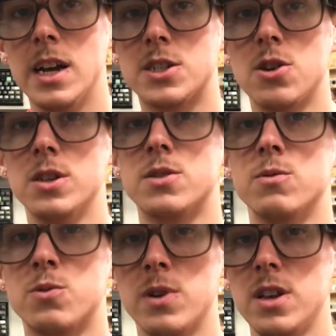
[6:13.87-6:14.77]
And so it's
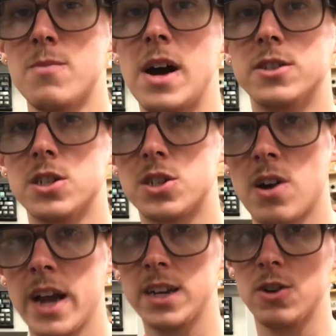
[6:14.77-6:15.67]
it's really about just
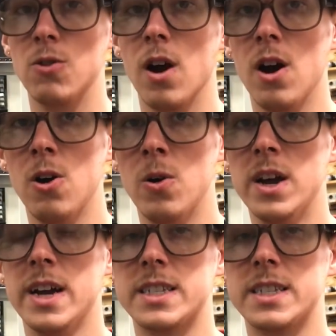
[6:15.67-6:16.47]
trying to grow.